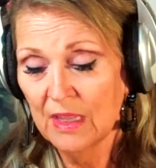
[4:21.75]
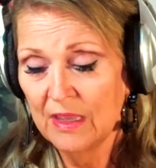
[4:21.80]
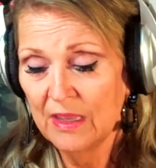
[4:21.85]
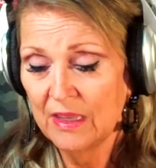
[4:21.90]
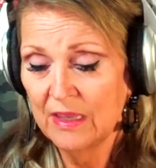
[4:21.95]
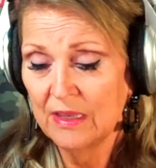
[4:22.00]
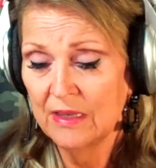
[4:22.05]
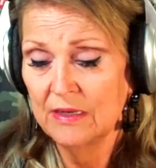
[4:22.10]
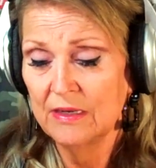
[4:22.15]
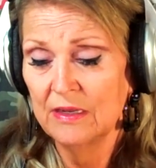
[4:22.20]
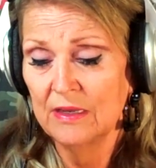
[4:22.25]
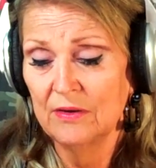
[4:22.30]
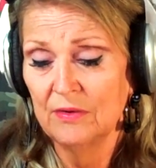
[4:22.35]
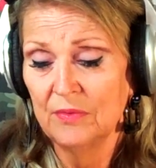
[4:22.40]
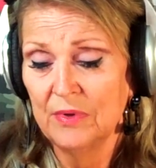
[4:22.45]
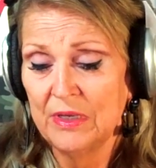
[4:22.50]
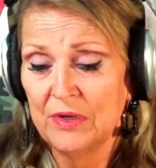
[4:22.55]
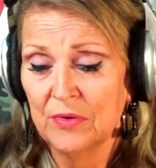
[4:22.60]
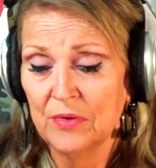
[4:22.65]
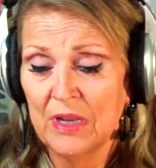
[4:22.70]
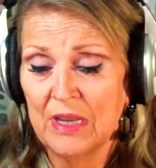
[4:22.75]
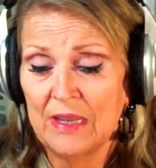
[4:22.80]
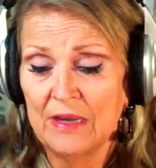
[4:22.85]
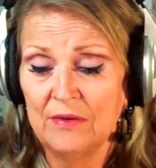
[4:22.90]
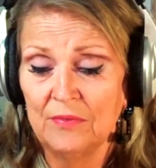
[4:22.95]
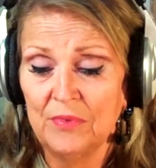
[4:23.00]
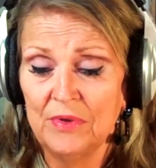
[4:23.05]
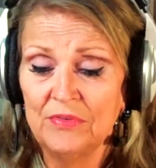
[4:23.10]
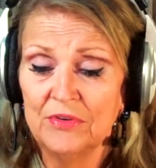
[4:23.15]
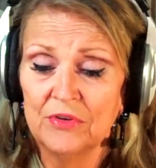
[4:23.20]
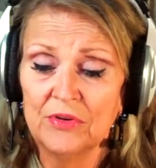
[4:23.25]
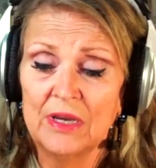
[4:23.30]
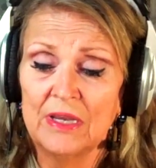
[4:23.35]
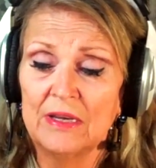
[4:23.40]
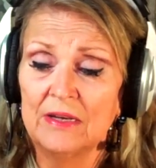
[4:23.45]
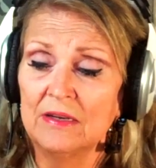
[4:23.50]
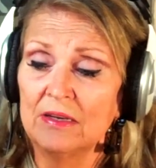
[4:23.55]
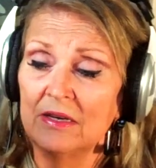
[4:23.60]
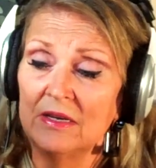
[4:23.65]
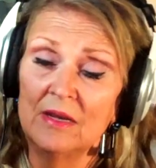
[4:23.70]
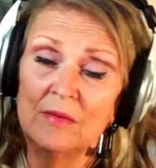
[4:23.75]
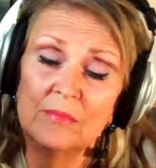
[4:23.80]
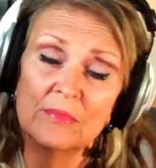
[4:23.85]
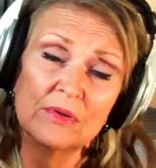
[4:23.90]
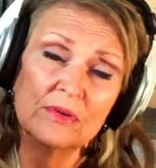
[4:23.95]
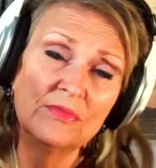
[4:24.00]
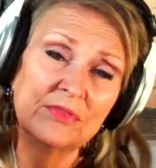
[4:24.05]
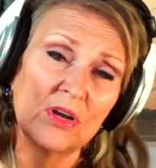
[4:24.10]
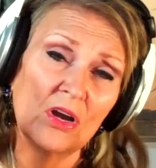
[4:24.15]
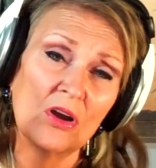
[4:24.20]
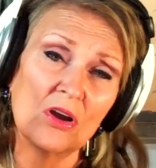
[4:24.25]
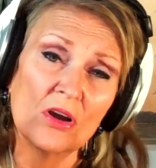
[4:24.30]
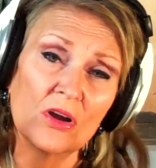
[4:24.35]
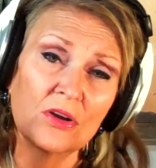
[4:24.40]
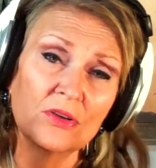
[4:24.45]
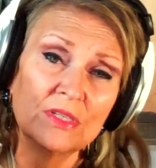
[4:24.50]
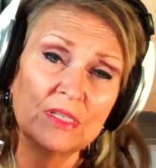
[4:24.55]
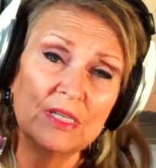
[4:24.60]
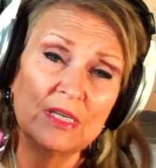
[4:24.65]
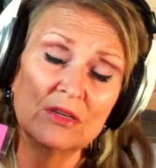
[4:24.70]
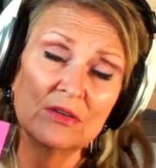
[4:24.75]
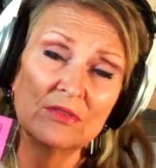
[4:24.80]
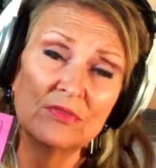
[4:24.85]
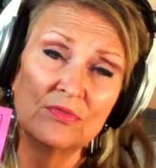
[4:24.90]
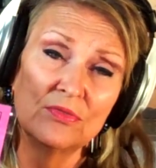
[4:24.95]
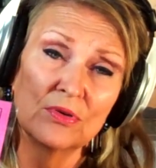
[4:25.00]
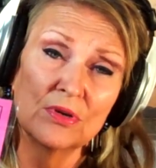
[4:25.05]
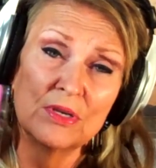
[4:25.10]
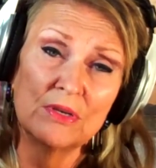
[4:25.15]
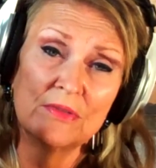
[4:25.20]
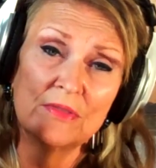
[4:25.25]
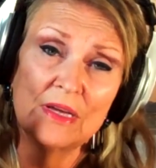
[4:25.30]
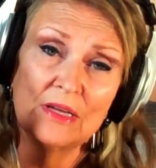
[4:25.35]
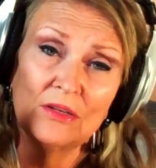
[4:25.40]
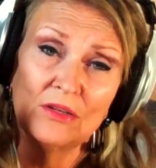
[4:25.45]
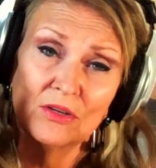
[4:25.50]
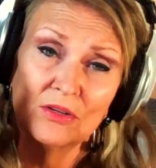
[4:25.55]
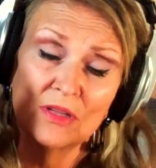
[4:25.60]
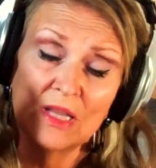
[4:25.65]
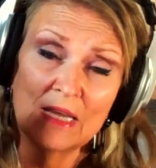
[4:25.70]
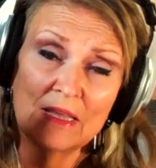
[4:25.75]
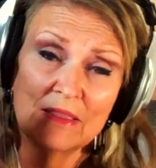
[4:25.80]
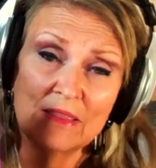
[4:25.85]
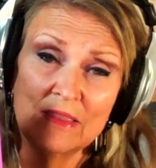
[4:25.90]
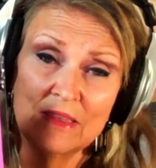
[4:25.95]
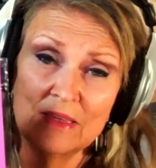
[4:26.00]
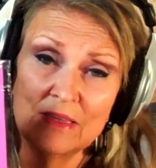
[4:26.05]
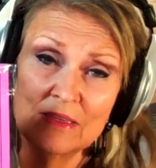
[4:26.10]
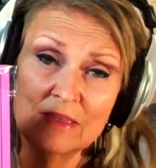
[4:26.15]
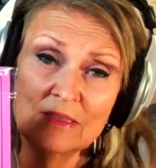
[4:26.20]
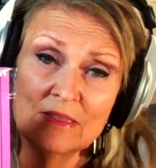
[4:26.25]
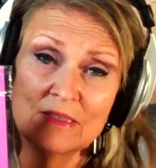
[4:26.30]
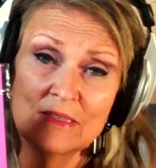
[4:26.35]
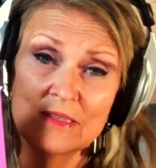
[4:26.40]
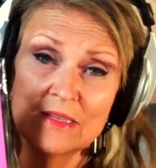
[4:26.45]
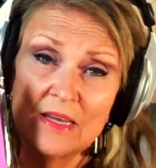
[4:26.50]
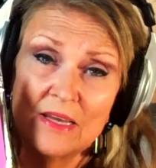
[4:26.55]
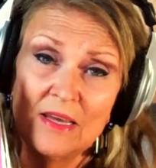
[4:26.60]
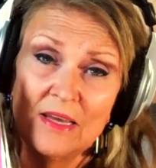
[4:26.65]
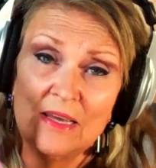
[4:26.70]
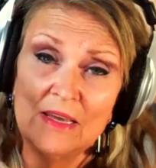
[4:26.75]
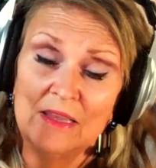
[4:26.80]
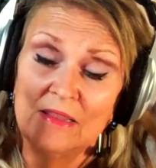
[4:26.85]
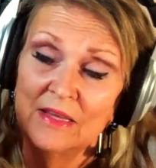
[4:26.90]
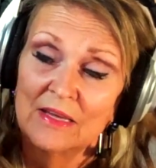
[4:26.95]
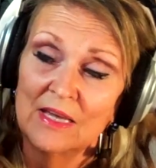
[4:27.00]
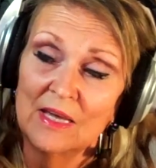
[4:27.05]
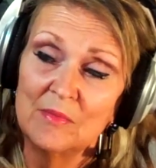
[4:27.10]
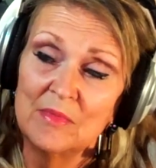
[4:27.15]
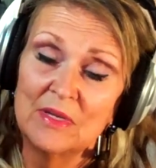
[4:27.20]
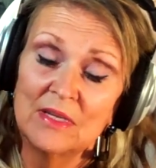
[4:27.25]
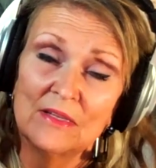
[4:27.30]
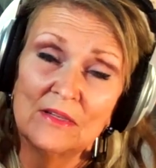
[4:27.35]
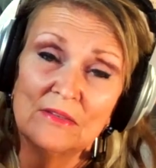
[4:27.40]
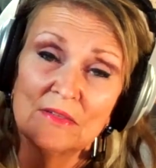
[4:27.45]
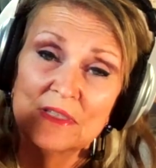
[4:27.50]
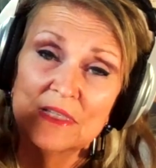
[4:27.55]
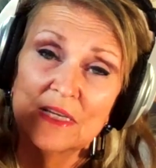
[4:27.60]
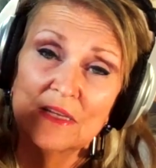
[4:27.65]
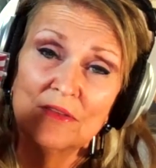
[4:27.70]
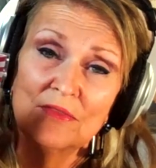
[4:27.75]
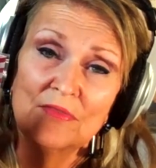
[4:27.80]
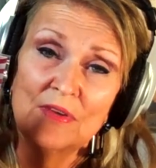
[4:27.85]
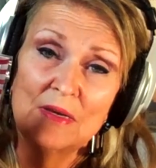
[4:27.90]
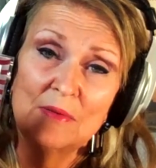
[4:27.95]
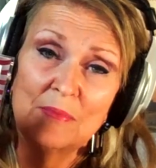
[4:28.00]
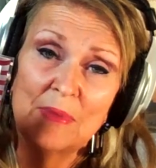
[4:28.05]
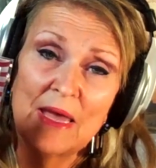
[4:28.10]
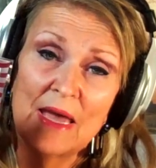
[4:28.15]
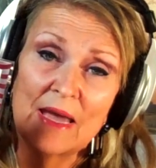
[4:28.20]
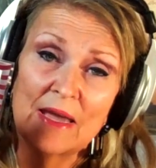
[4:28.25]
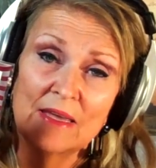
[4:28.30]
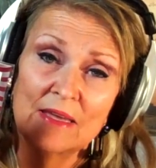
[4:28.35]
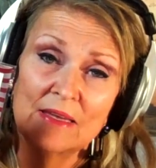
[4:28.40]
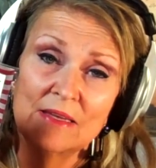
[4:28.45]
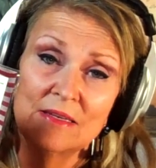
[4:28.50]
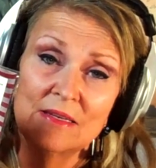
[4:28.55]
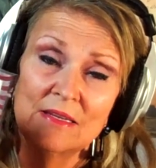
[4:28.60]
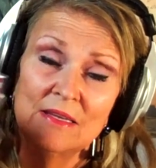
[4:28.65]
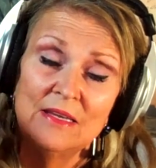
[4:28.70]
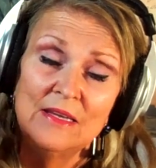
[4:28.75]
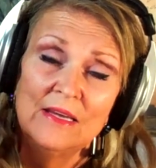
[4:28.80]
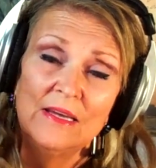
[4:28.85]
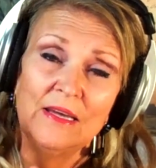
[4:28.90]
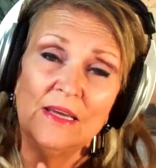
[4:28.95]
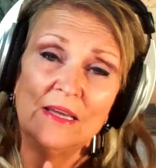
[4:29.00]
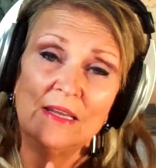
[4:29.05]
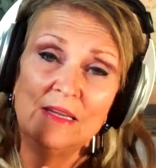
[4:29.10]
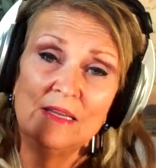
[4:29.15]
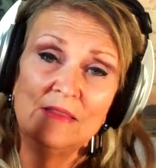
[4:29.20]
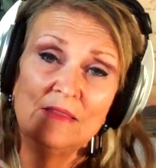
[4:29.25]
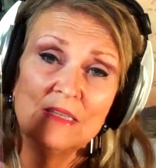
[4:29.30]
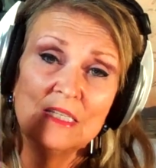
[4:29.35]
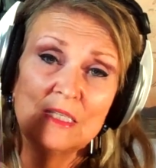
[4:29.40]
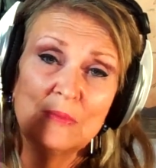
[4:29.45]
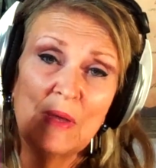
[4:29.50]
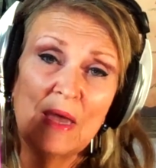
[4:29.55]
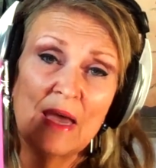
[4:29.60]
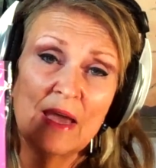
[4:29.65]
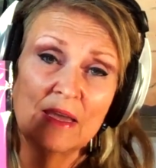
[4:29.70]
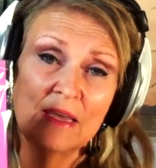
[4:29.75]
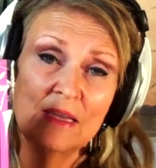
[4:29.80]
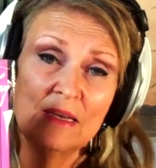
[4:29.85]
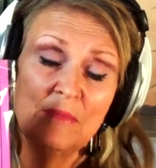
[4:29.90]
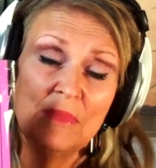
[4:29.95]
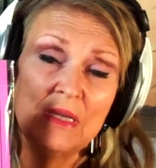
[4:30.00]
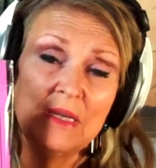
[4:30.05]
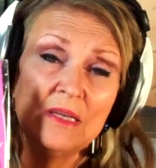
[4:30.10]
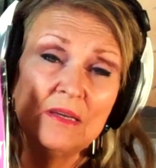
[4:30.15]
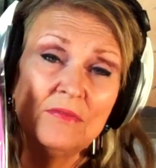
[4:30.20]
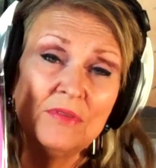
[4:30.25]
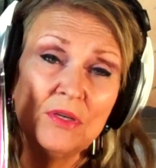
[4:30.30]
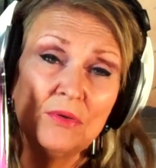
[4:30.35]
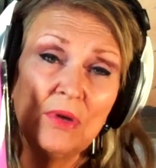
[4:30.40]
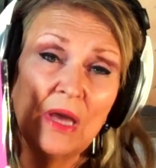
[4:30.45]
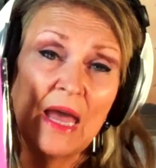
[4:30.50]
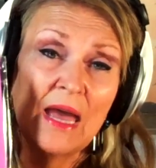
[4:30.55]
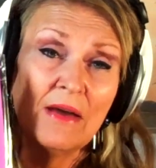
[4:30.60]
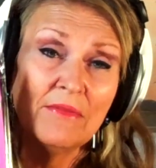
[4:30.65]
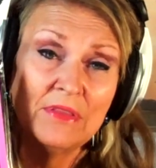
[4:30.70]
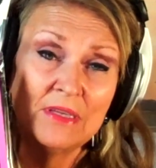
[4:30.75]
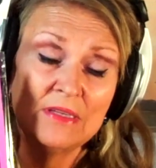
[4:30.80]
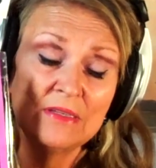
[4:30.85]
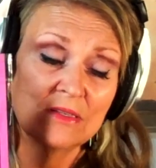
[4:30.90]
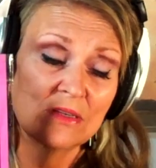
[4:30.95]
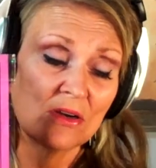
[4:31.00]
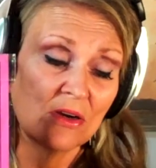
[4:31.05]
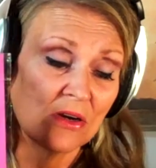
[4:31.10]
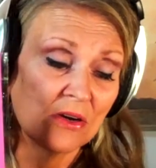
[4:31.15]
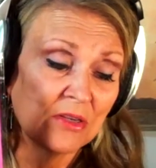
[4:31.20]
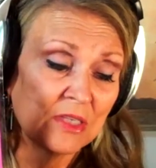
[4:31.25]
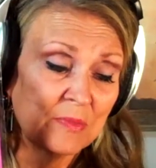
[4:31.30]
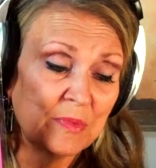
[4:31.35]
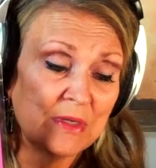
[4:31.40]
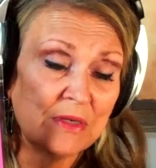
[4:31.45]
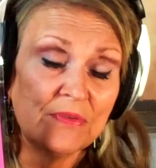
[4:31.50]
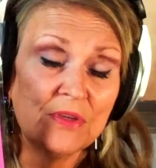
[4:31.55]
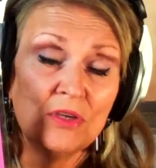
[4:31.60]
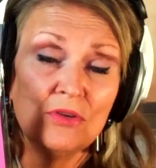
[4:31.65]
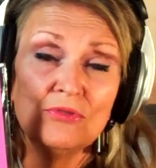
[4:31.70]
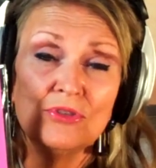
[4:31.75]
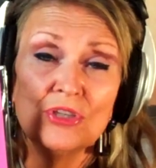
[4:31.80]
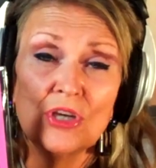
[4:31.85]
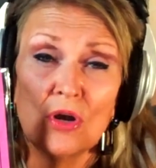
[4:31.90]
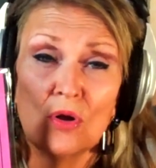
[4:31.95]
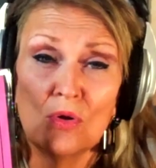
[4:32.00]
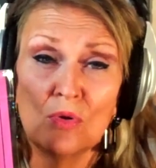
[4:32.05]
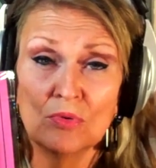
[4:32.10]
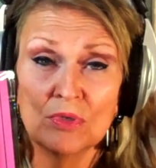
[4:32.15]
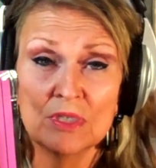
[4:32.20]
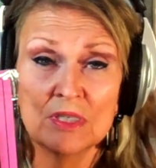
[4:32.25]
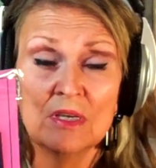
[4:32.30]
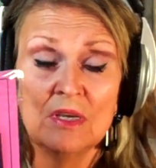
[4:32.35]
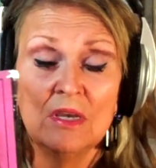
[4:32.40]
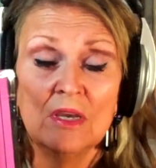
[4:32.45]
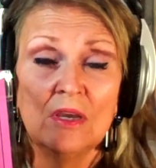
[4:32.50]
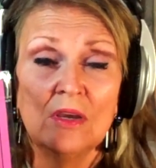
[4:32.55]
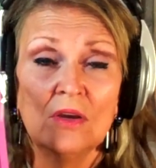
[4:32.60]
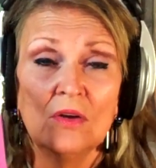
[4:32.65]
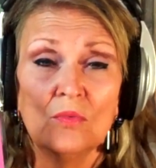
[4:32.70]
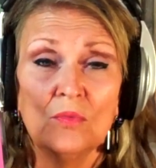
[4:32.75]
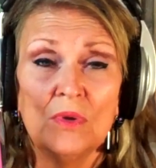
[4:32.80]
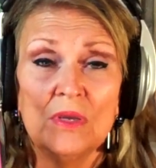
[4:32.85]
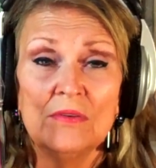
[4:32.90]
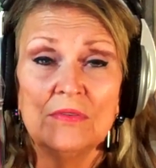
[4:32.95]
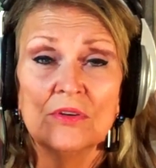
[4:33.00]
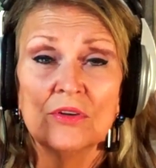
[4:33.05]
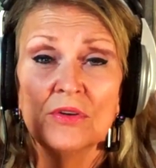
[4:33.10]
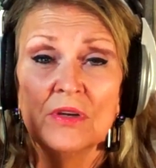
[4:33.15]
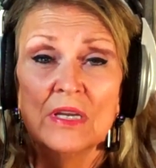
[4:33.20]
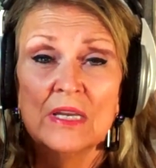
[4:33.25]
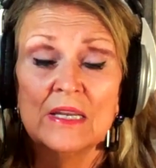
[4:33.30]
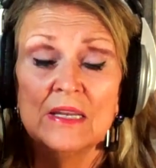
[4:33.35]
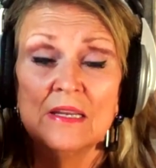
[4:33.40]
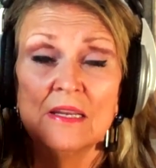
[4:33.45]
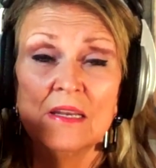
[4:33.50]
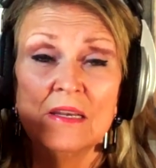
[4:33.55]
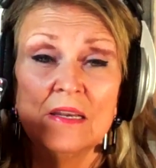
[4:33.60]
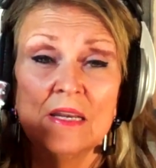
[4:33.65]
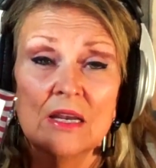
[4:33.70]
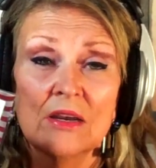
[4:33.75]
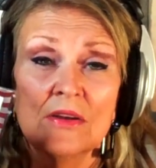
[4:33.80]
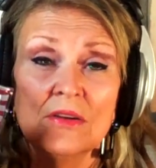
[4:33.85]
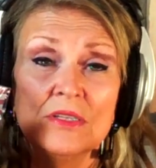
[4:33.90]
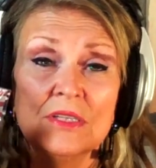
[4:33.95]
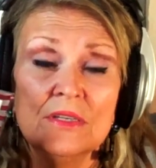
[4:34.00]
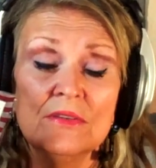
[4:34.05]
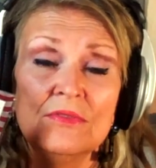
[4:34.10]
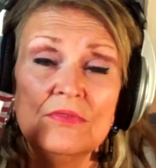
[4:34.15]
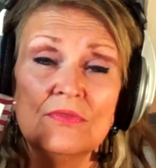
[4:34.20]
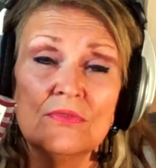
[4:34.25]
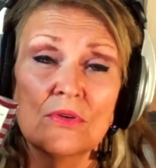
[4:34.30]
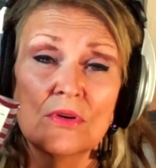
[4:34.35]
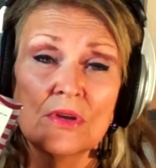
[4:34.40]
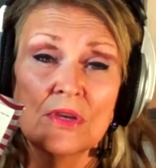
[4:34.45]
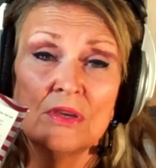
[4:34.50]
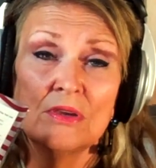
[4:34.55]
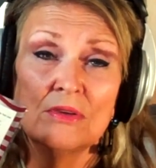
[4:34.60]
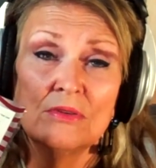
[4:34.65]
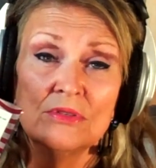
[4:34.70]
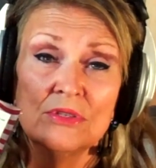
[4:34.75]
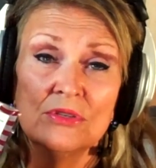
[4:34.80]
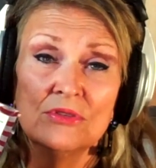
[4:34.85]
And we've created a number of cards here for you. They look like this. They come in a little cellophane packet. And in this packet, many of you have these cards, but if you don't, we have created a narrative for you